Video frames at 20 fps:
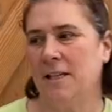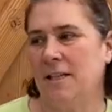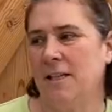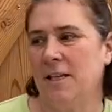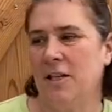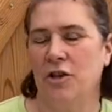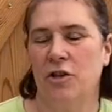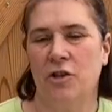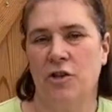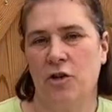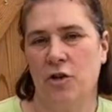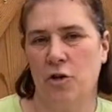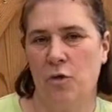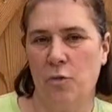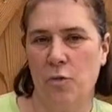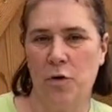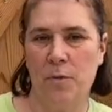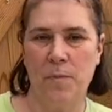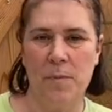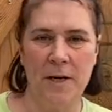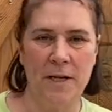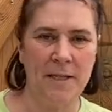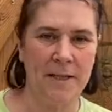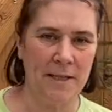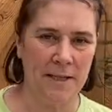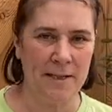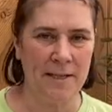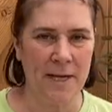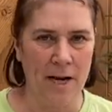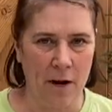thing to do would be to
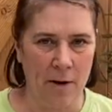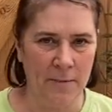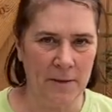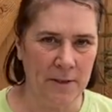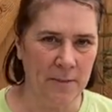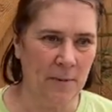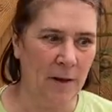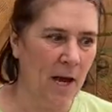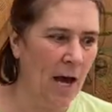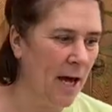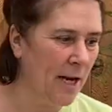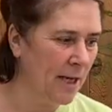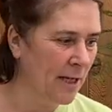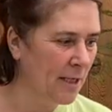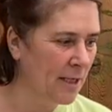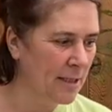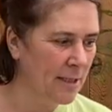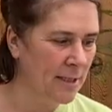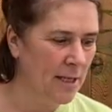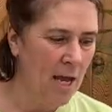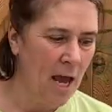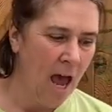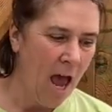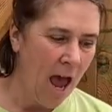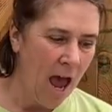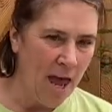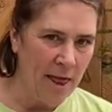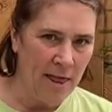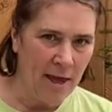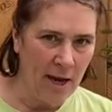set up some cuttings
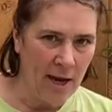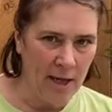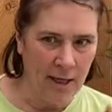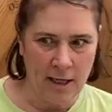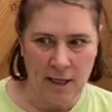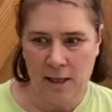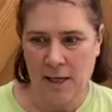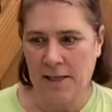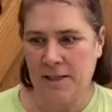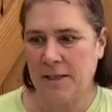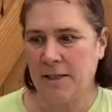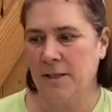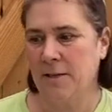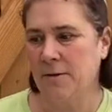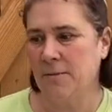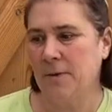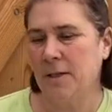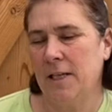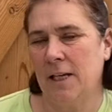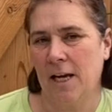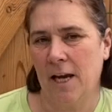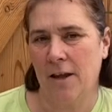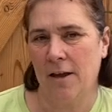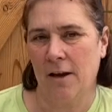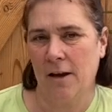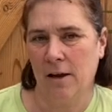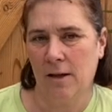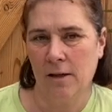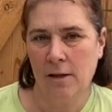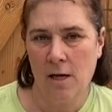and then cluster them
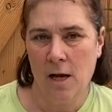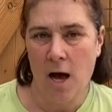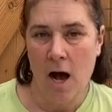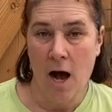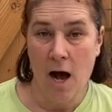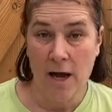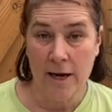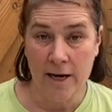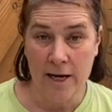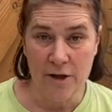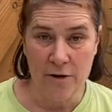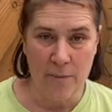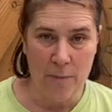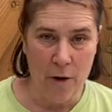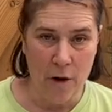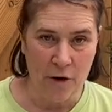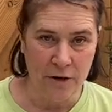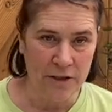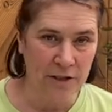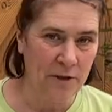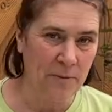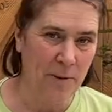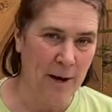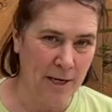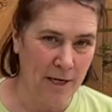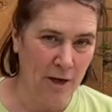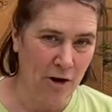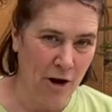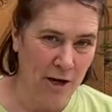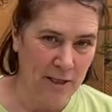together in the pots to make
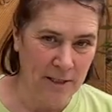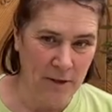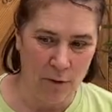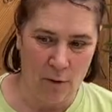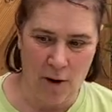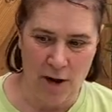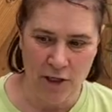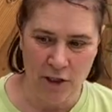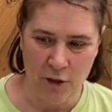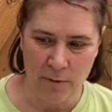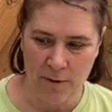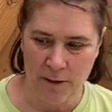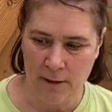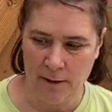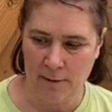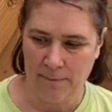a nice arrangement.